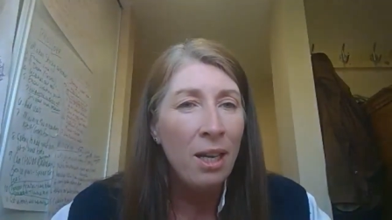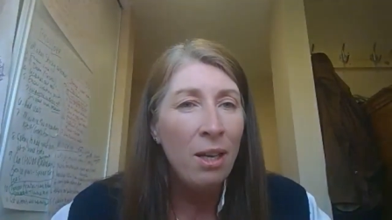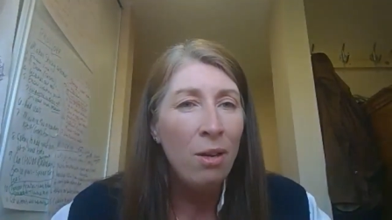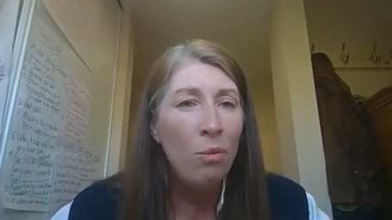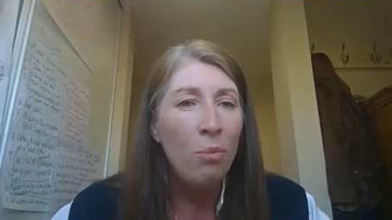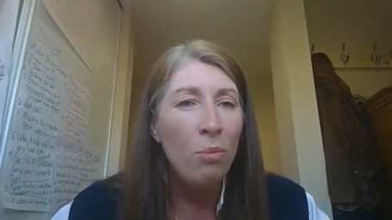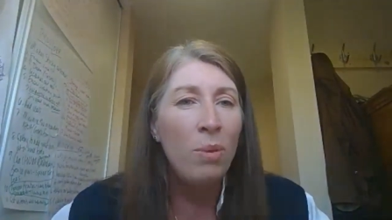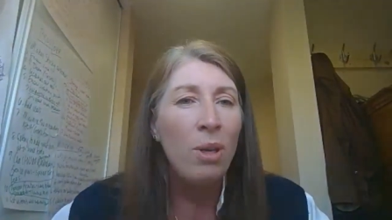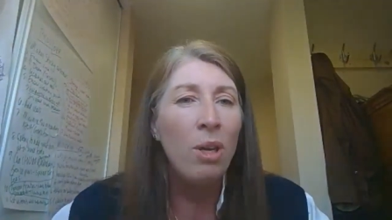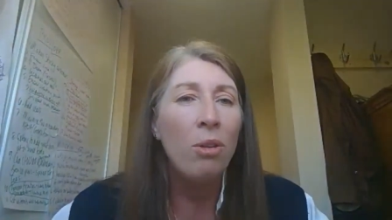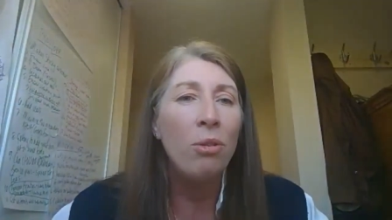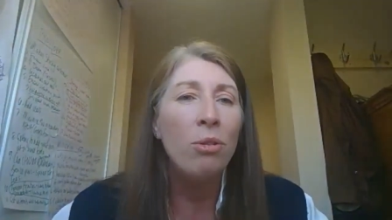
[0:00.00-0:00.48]

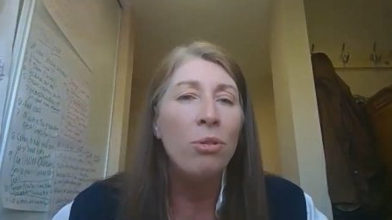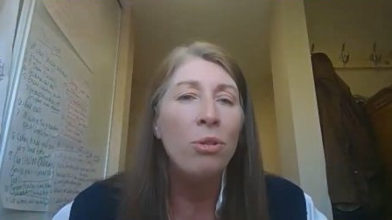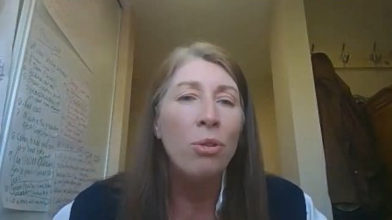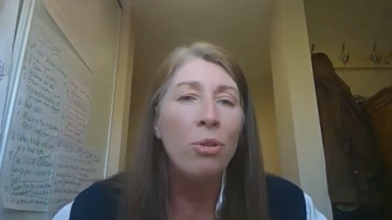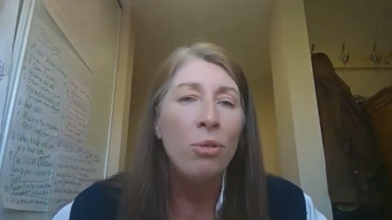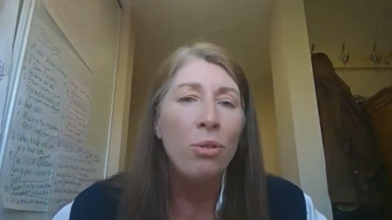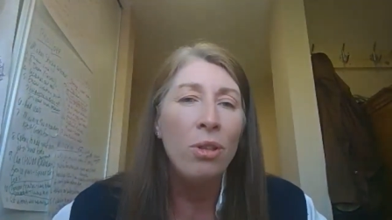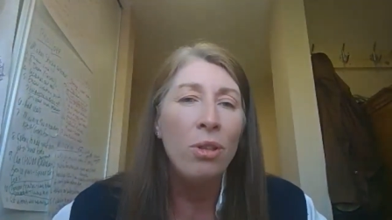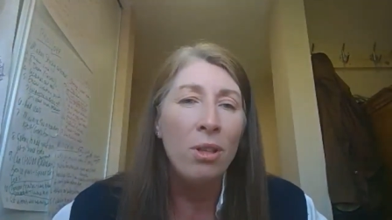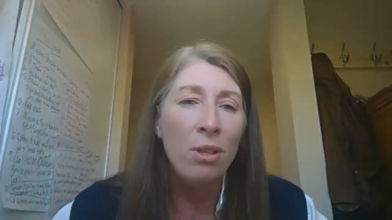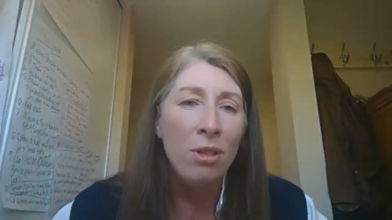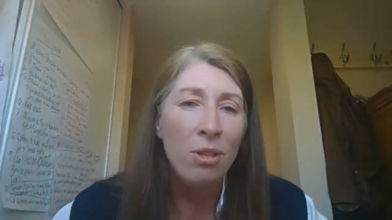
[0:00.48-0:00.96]
Yeah. We all
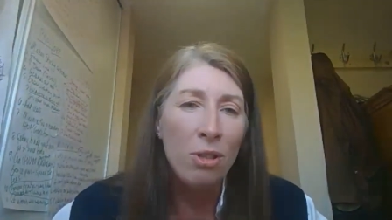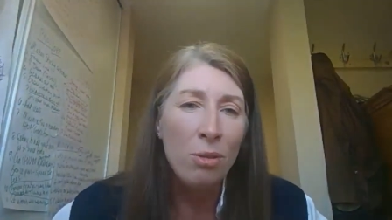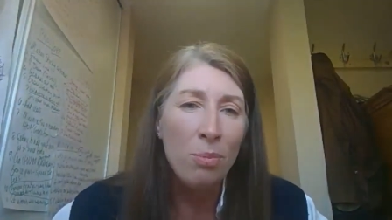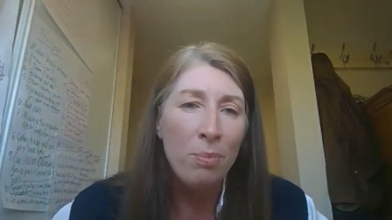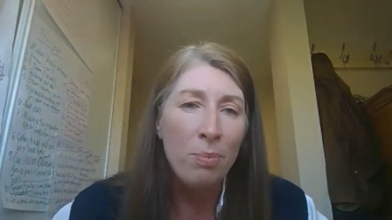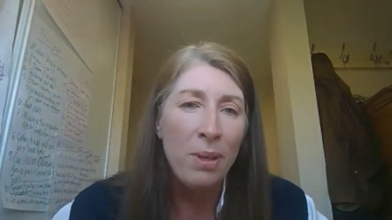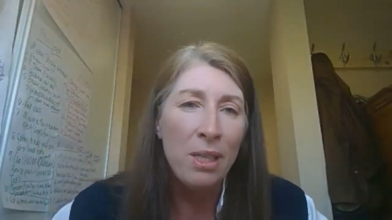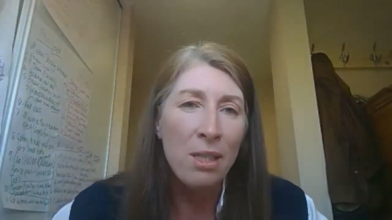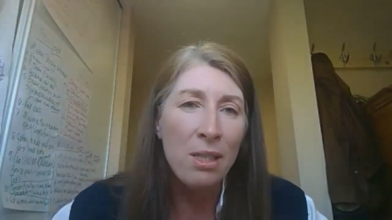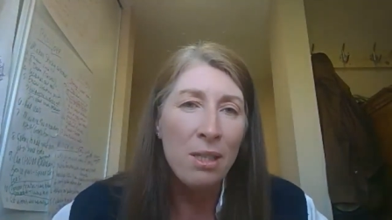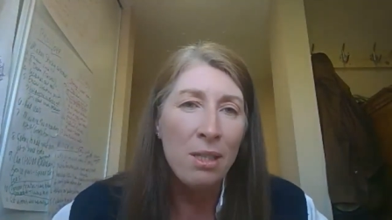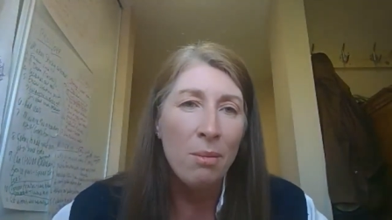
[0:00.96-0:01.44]
know that there's
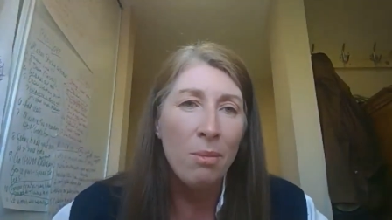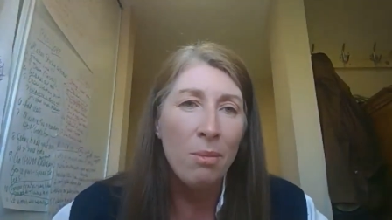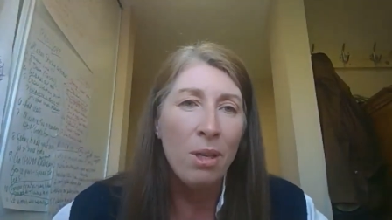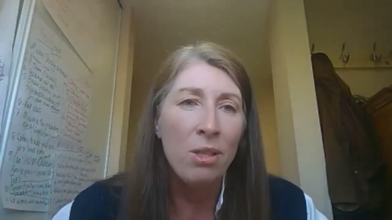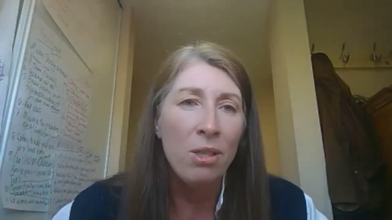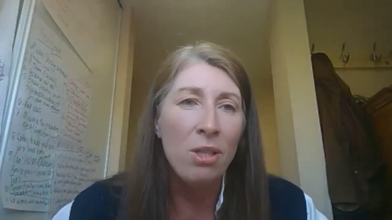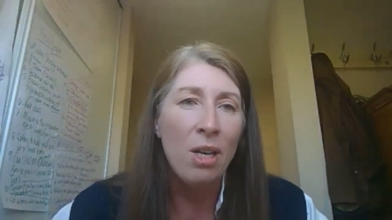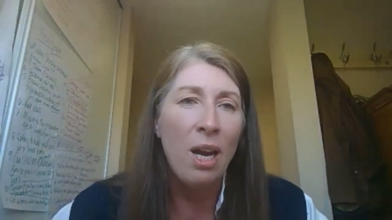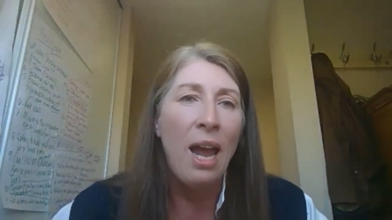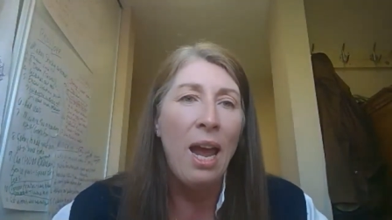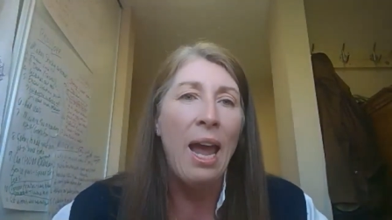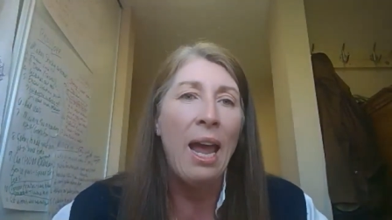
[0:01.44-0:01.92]
been some
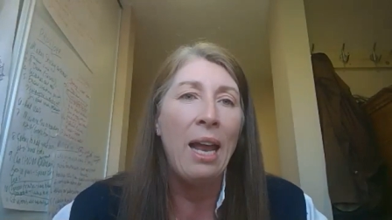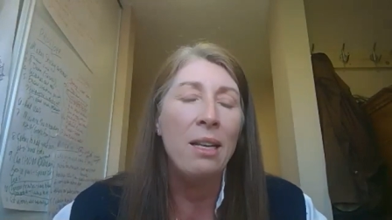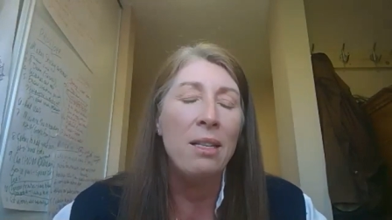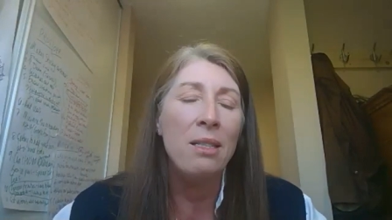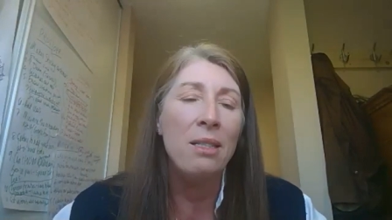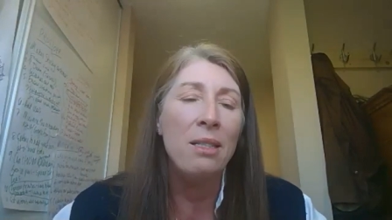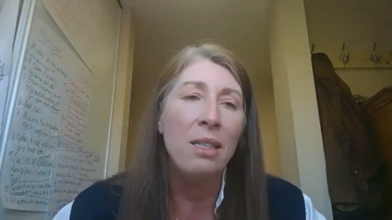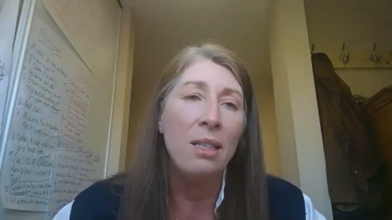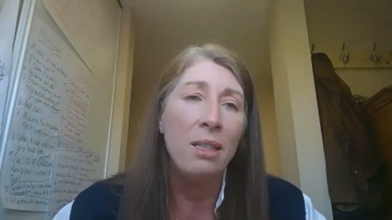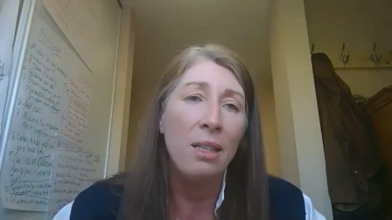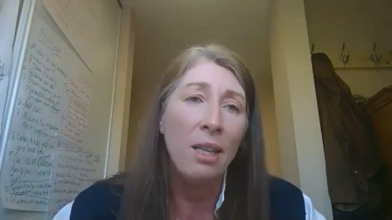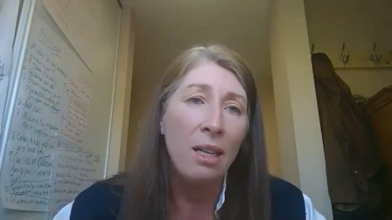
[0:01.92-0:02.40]

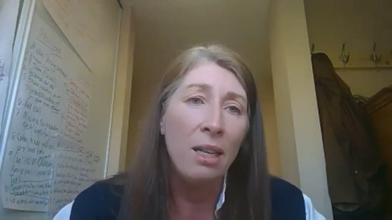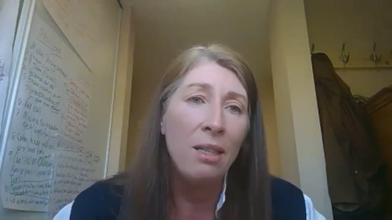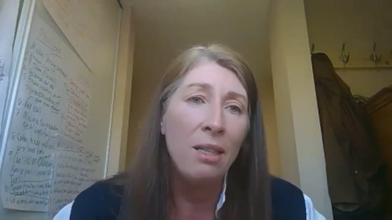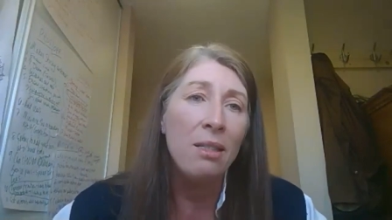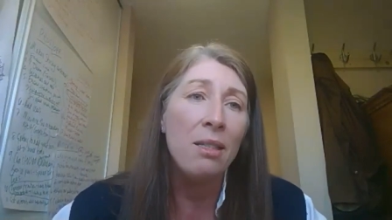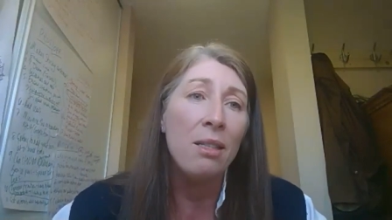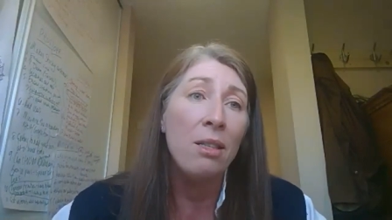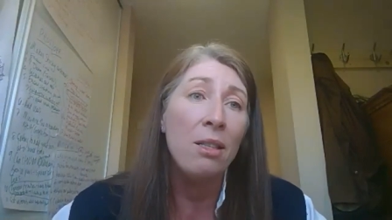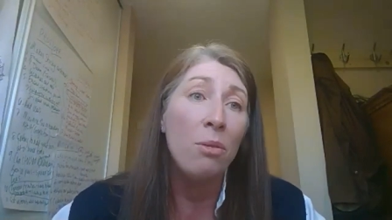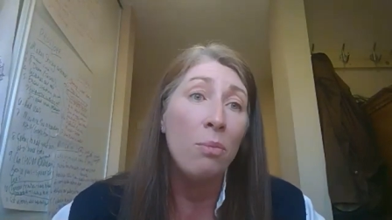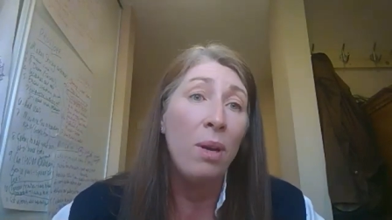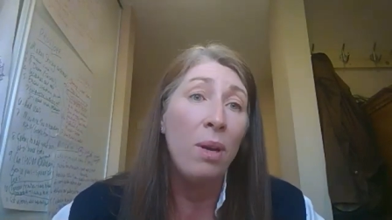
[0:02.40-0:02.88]
underhand
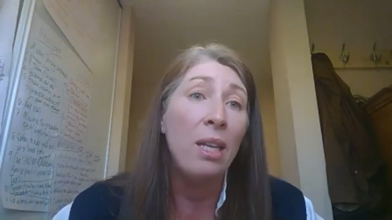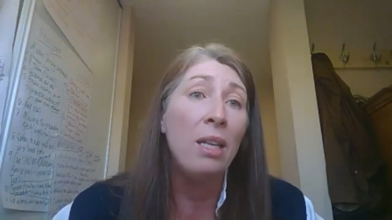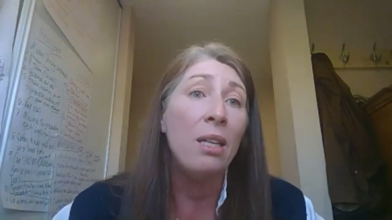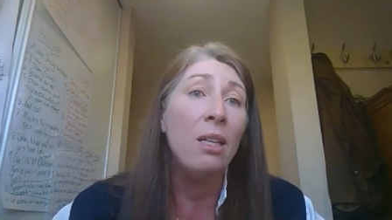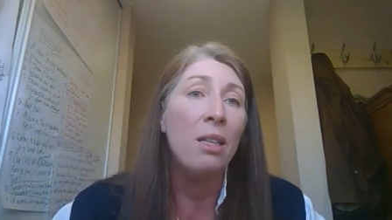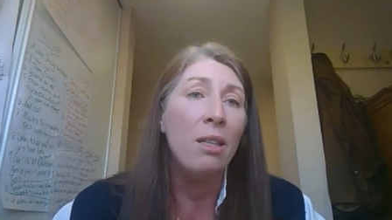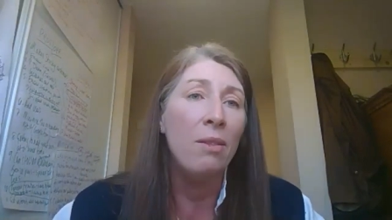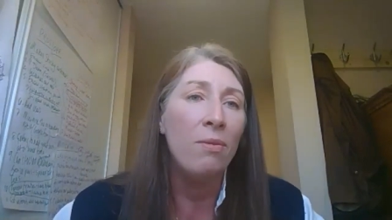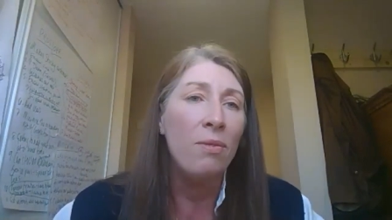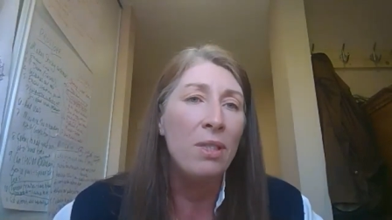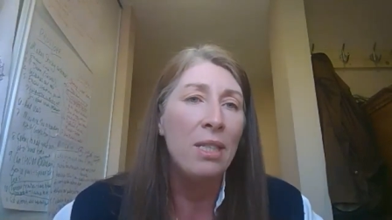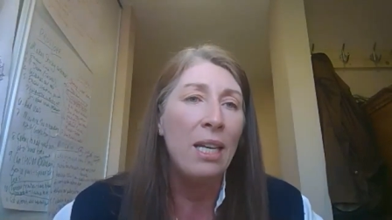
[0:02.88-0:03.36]
dealings in the way
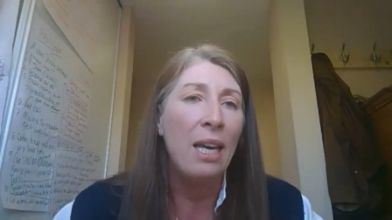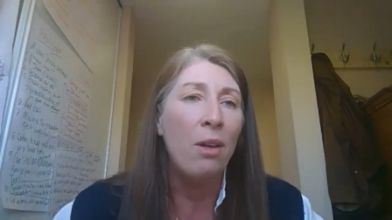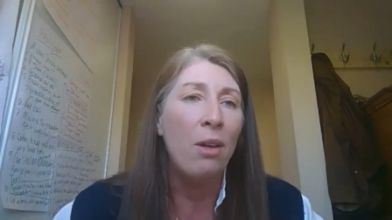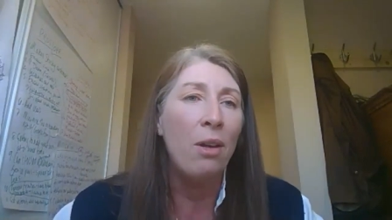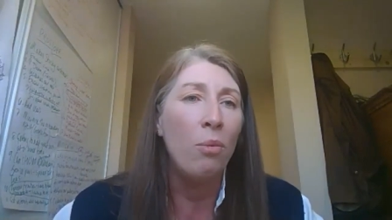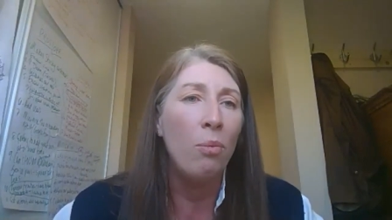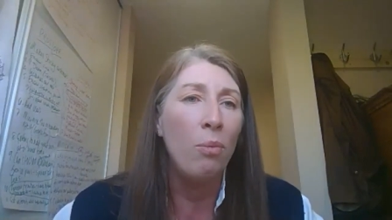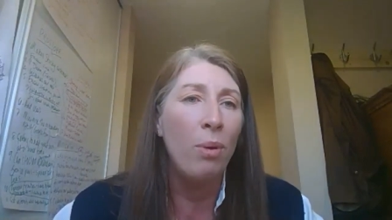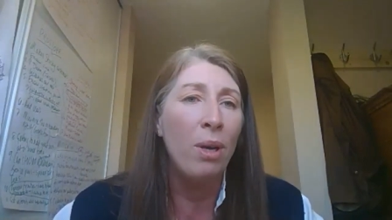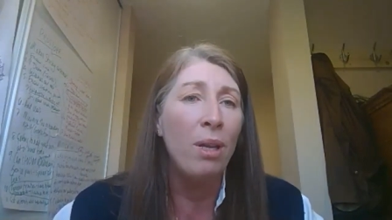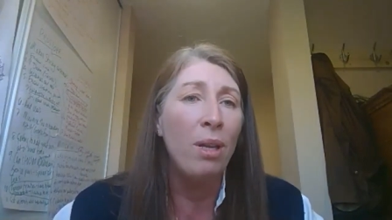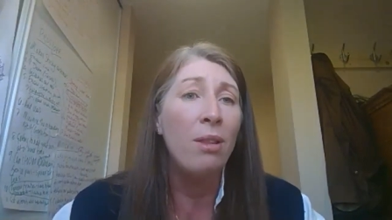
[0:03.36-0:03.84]
that they've
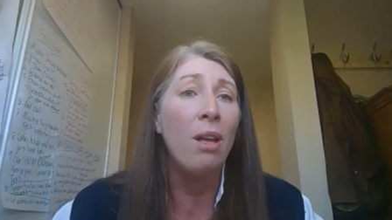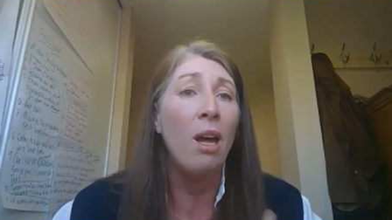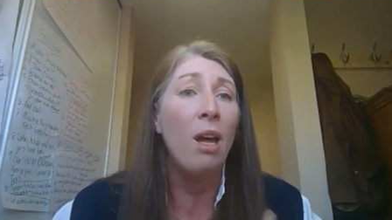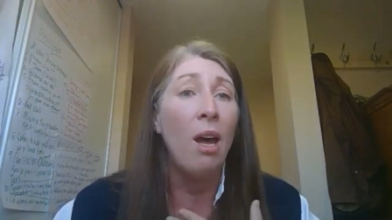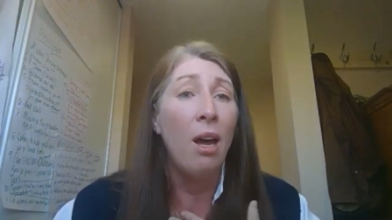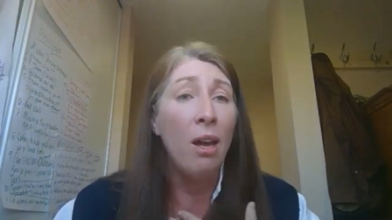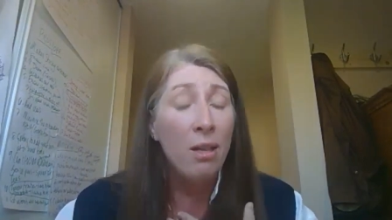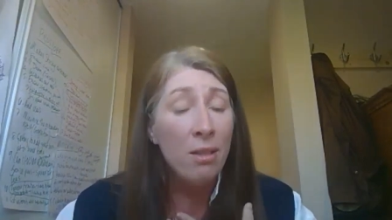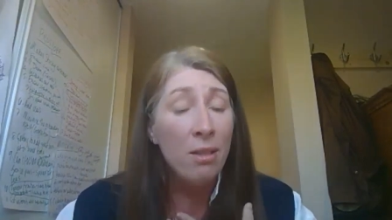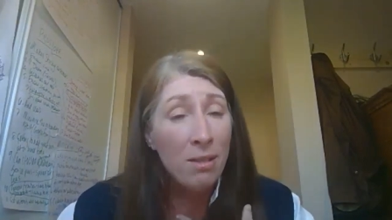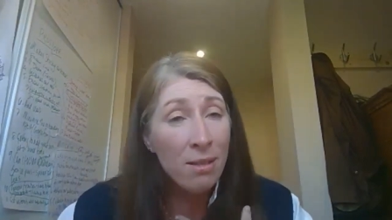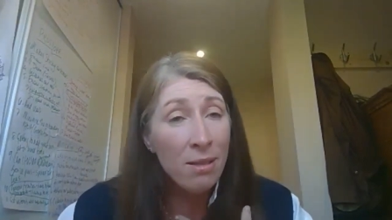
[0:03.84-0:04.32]
dealt with
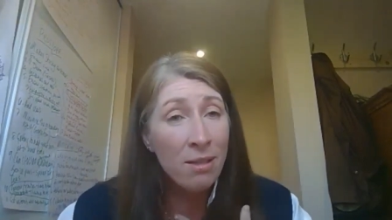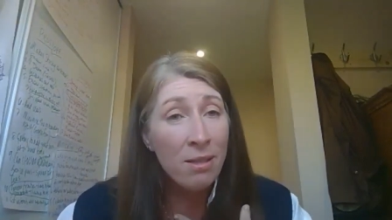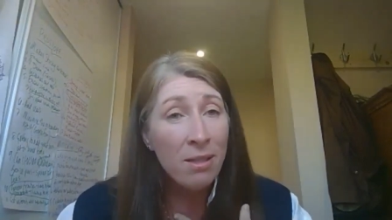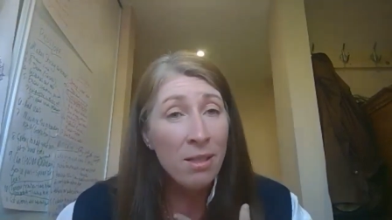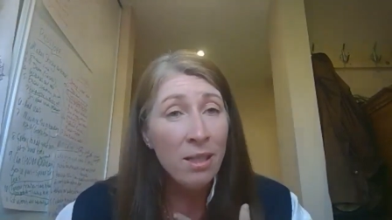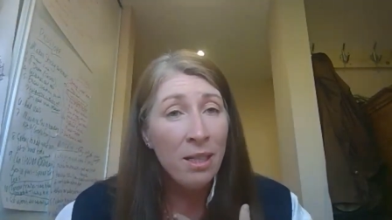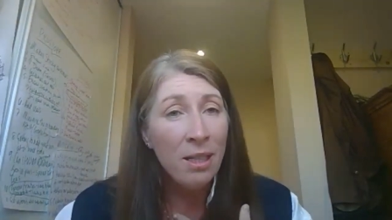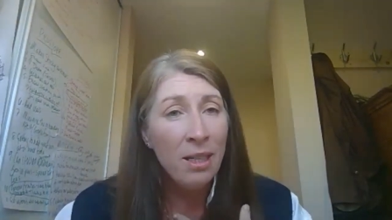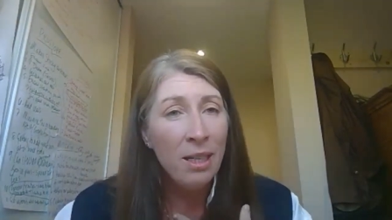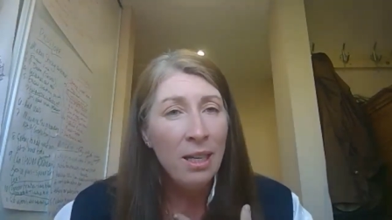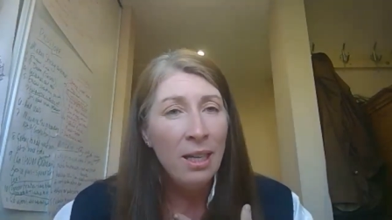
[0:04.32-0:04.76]
us